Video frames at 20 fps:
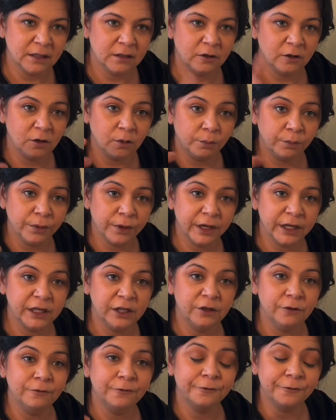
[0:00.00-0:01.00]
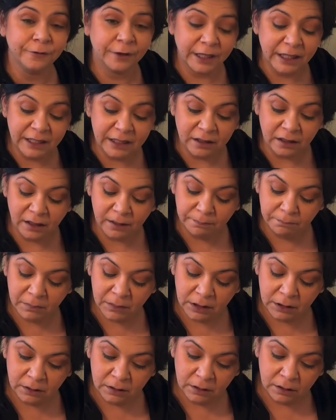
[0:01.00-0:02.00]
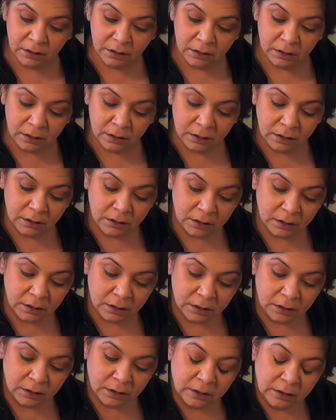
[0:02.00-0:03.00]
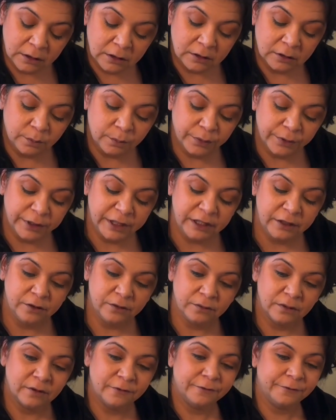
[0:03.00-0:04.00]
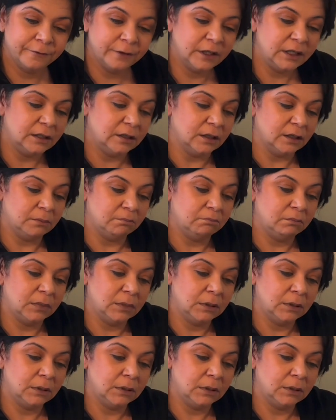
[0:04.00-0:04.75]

It'll bring you freedom. It'll bring you the freedom.